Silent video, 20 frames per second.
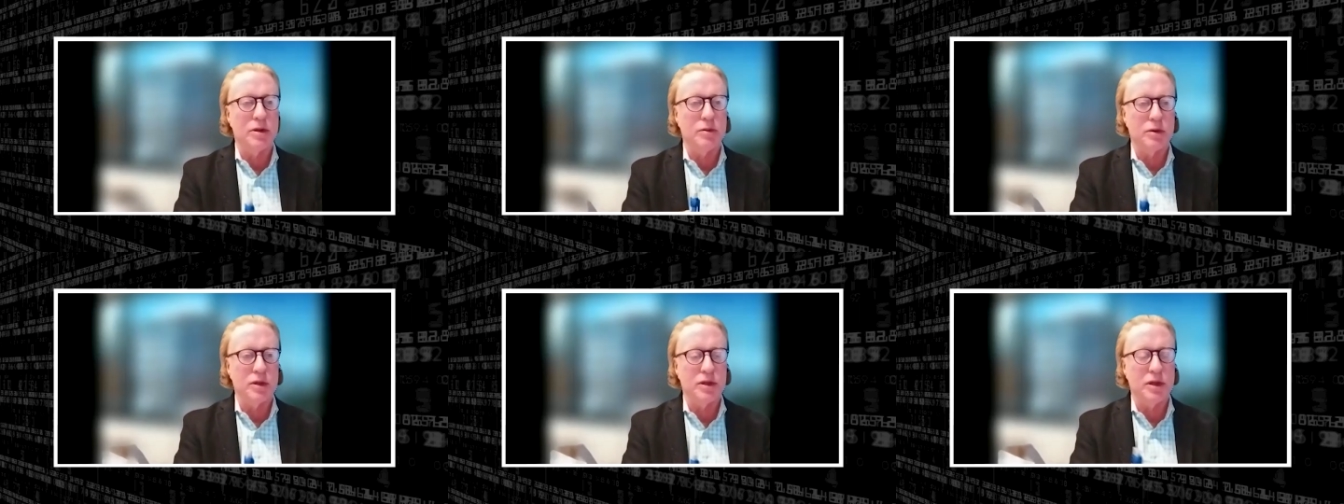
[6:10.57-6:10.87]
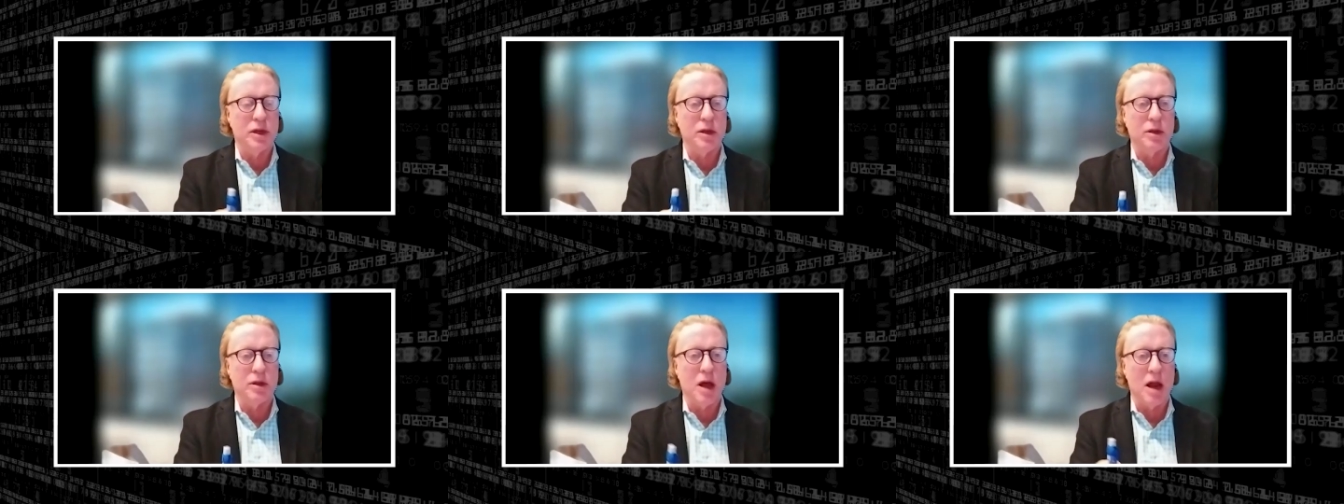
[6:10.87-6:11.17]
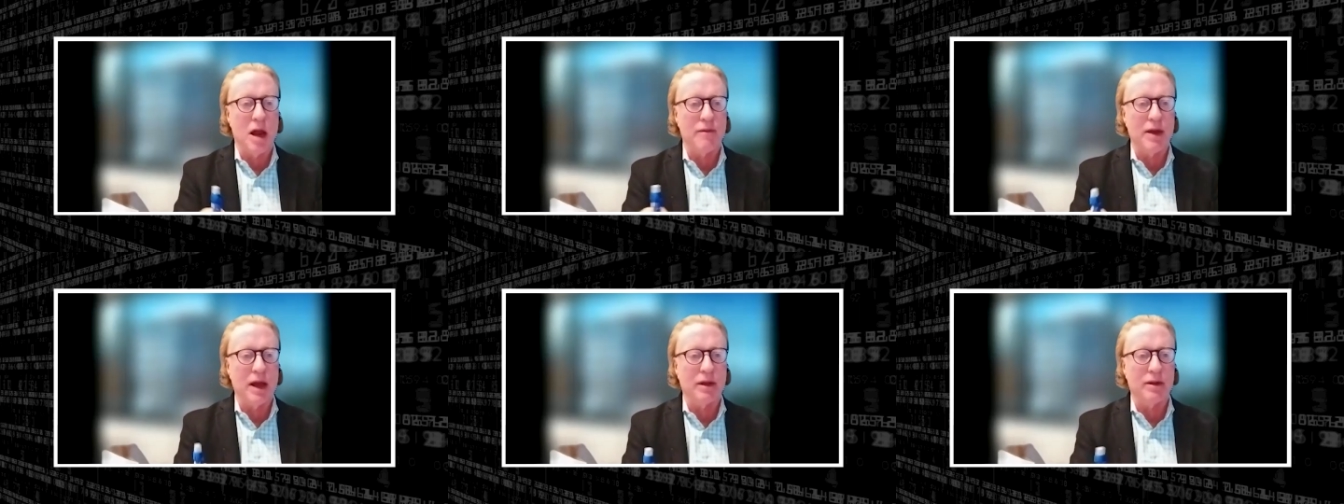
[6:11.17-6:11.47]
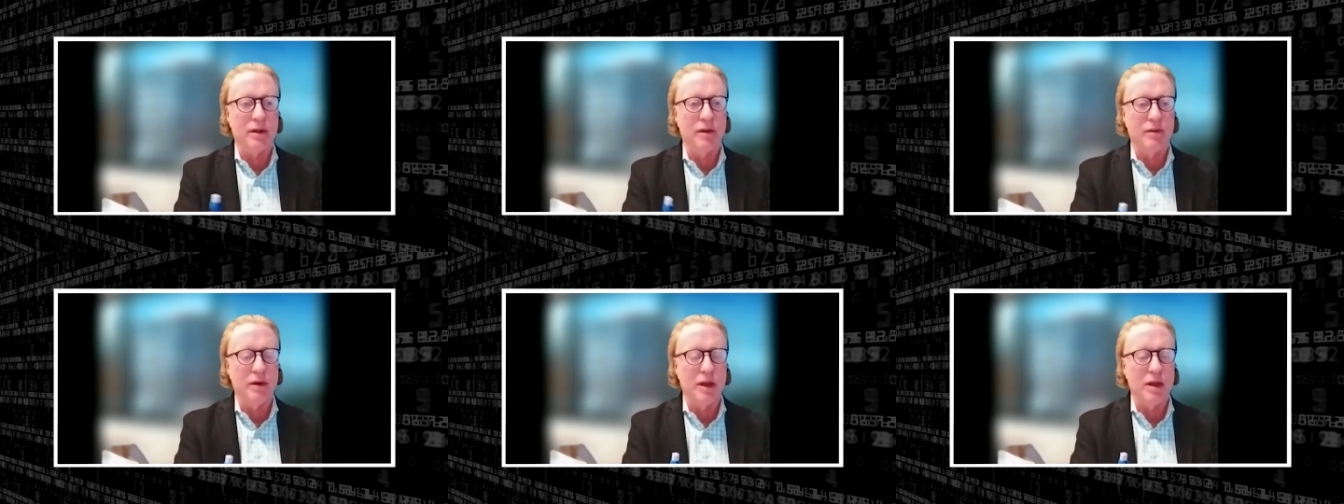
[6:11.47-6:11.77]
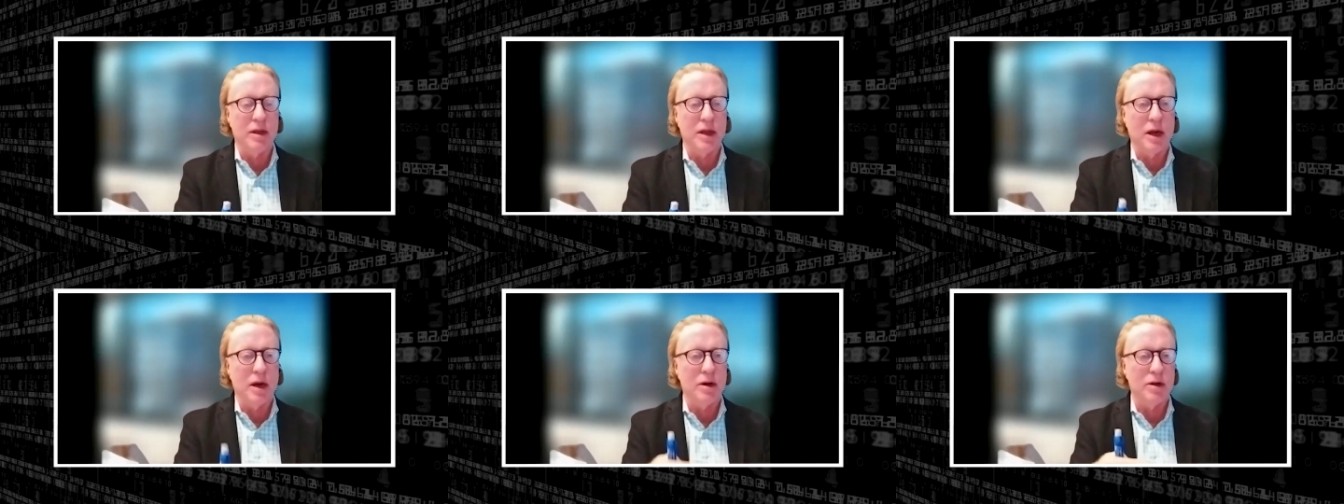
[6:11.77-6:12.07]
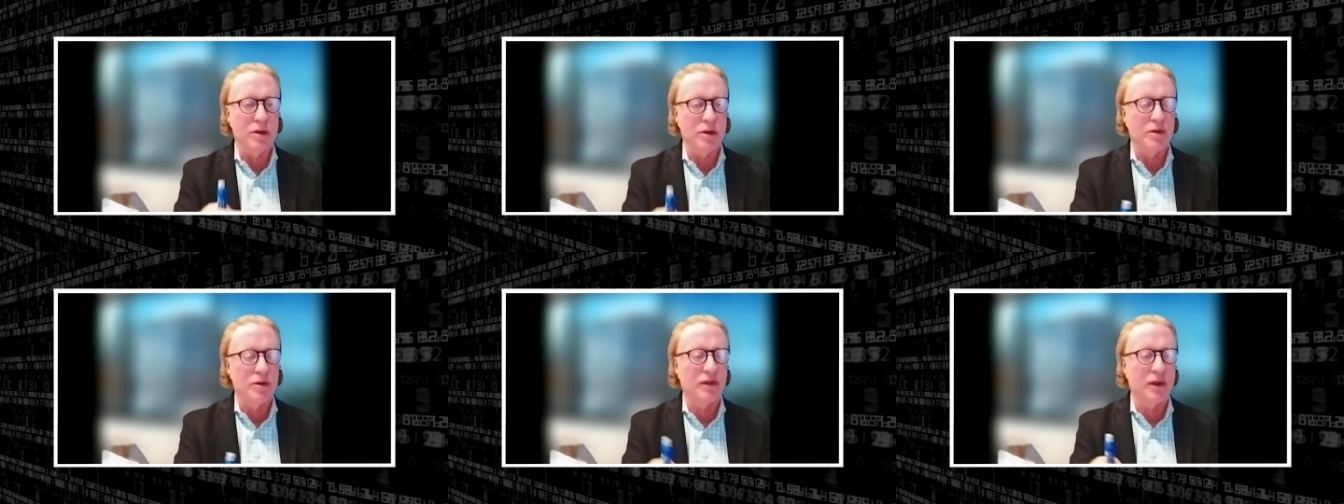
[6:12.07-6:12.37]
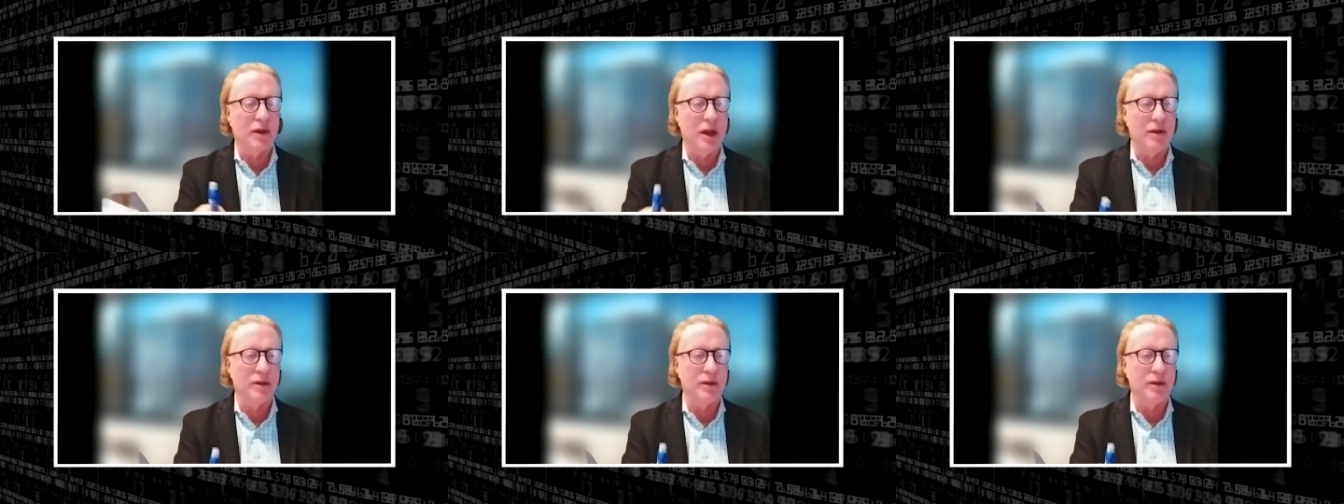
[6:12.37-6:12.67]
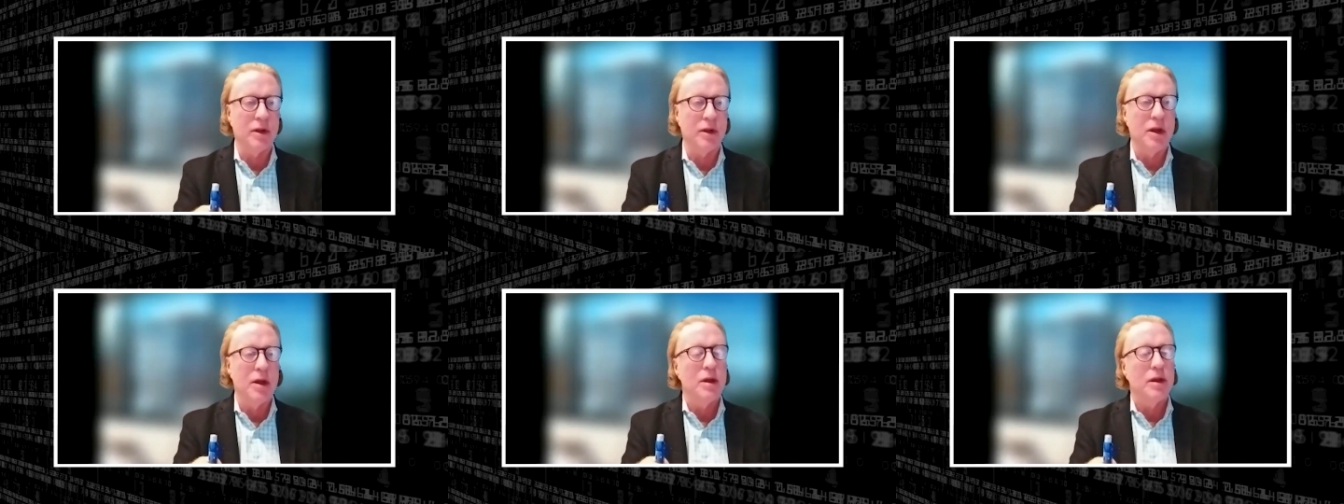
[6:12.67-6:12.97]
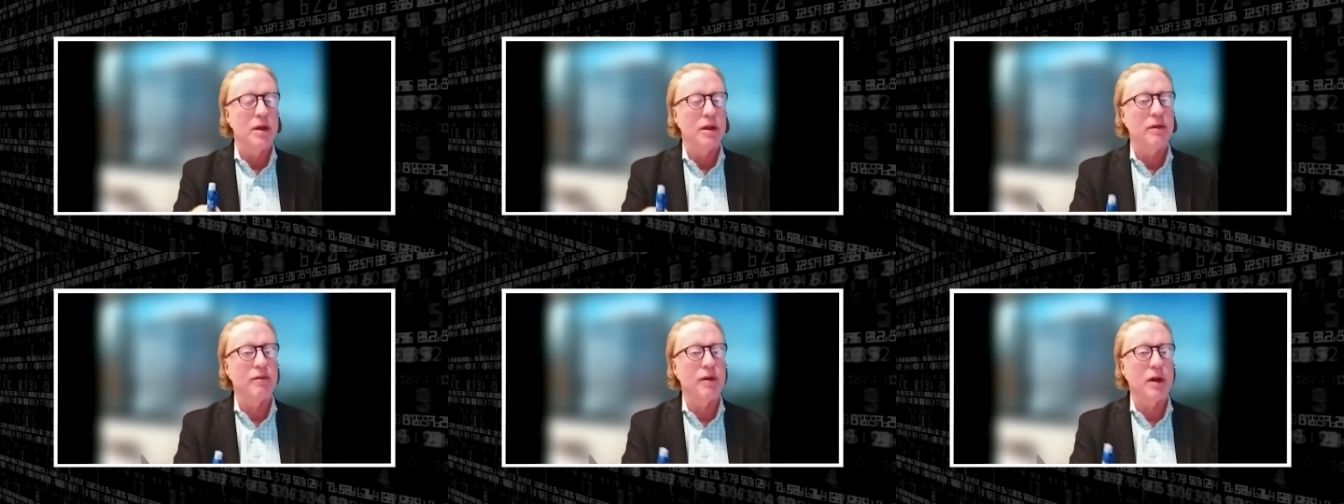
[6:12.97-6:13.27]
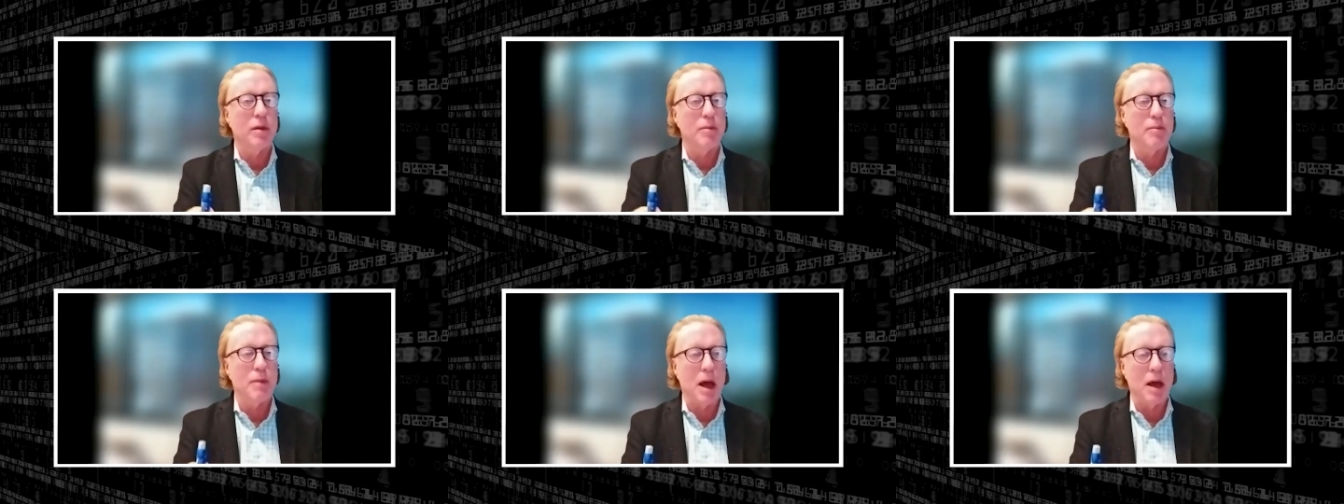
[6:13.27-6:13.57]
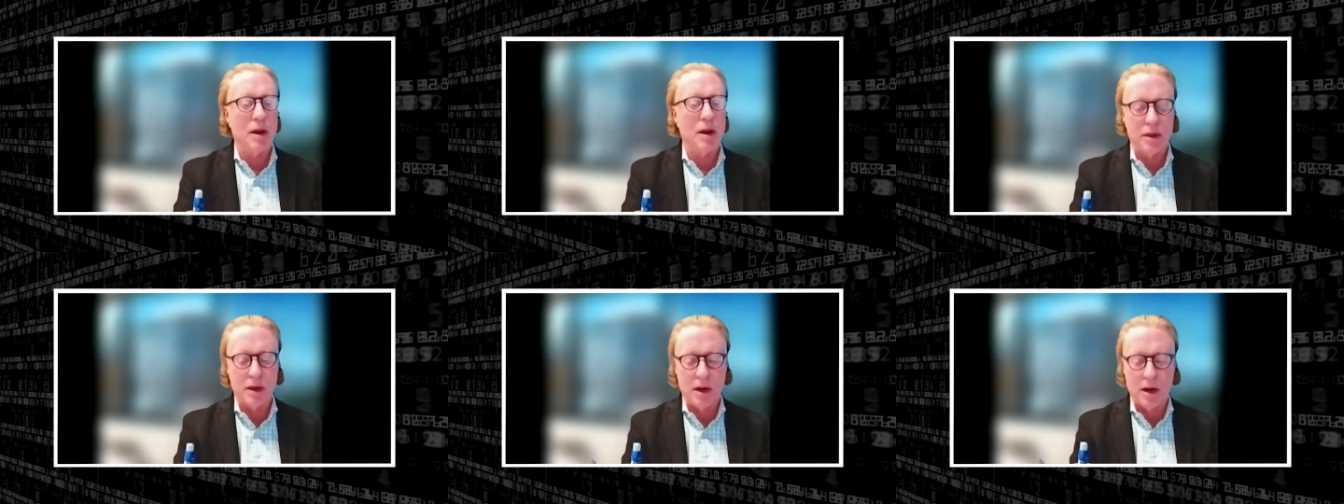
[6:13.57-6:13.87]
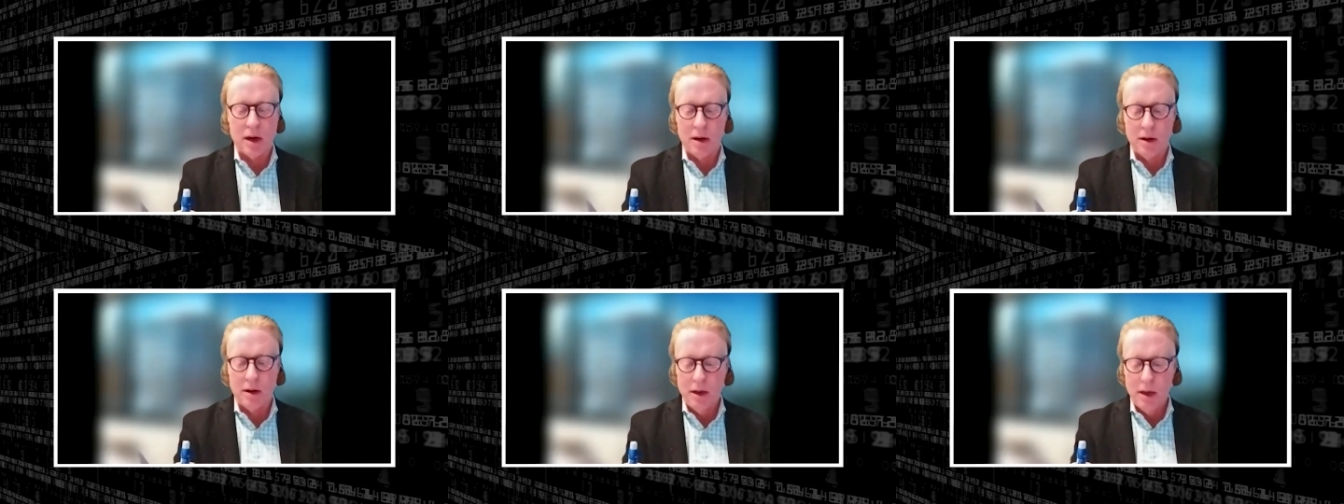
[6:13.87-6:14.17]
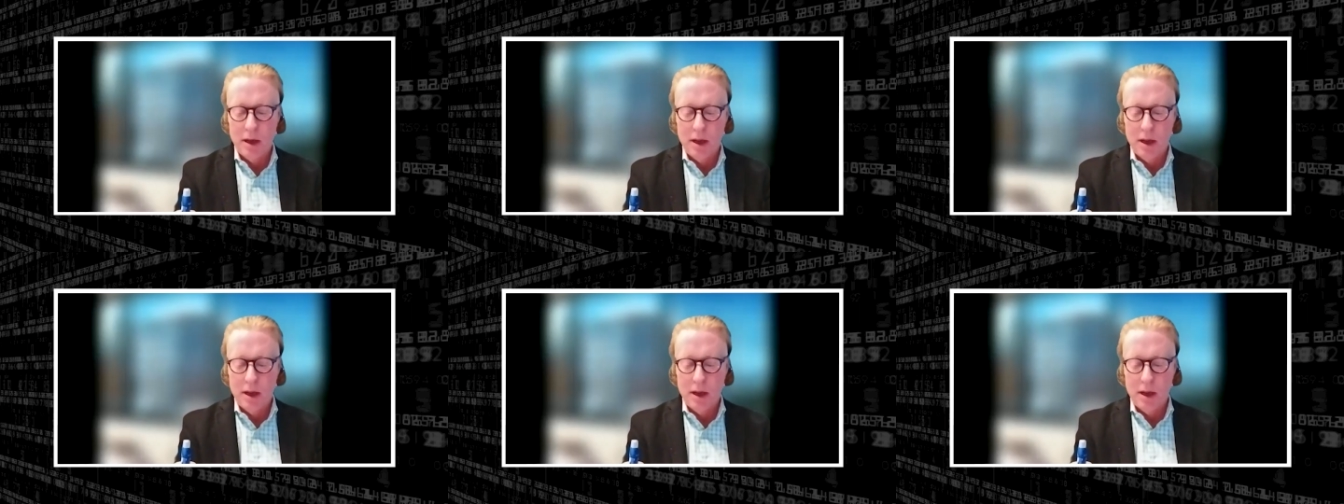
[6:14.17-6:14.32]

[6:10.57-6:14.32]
So we're seeing a lot of activity there and use cases develop out of there.